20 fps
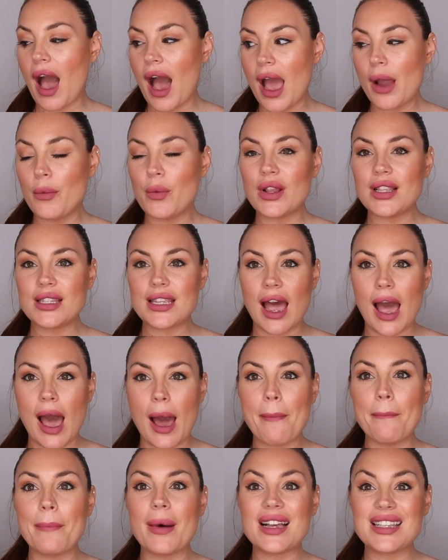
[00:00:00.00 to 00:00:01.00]
I went
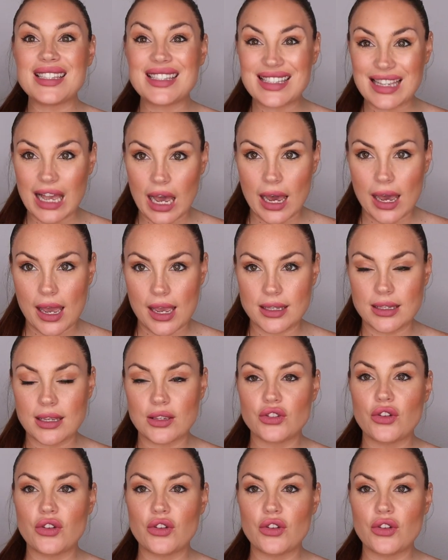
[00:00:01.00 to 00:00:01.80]
up a size.